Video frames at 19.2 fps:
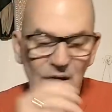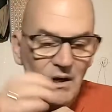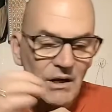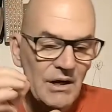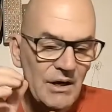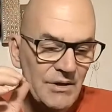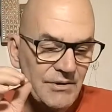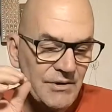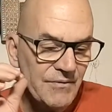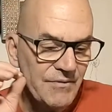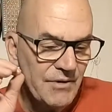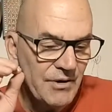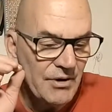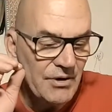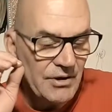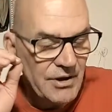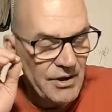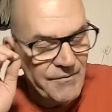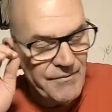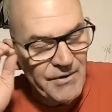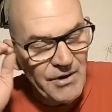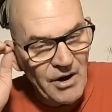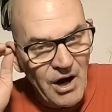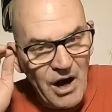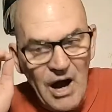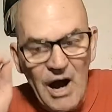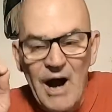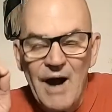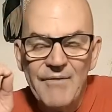because if you're
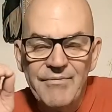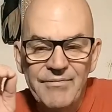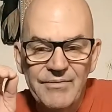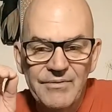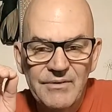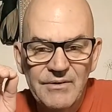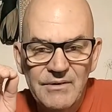off